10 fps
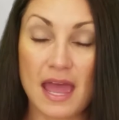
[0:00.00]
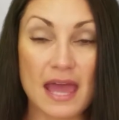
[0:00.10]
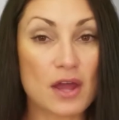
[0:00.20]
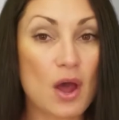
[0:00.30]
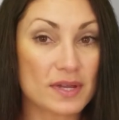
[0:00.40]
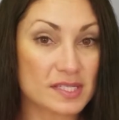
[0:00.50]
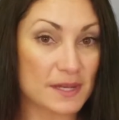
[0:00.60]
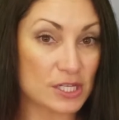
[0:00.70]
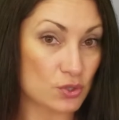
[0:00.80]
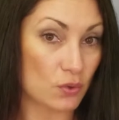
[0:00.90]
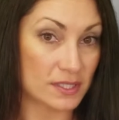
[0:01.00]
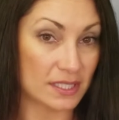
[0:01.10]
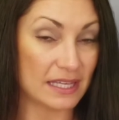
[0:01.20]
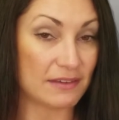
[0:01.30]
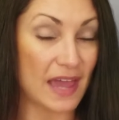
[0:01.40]
and always make sure
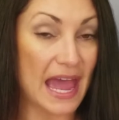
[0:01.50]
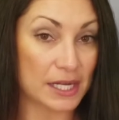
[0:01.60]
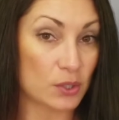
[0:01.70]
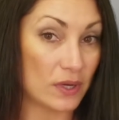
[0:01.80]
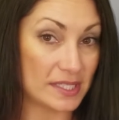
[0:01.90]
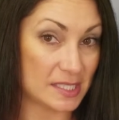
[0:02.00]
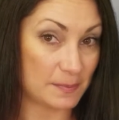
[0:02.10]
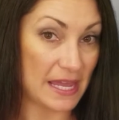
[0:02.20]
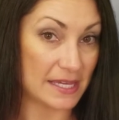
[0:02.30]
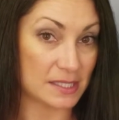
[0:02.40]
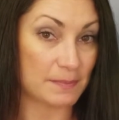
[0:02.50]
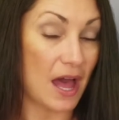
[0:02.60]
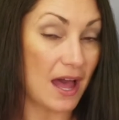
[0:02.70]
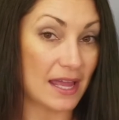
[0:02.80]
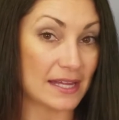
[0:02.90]
to leave adequate space
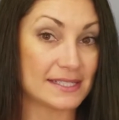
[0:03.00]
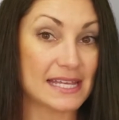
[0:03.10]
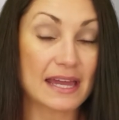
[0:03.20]
behind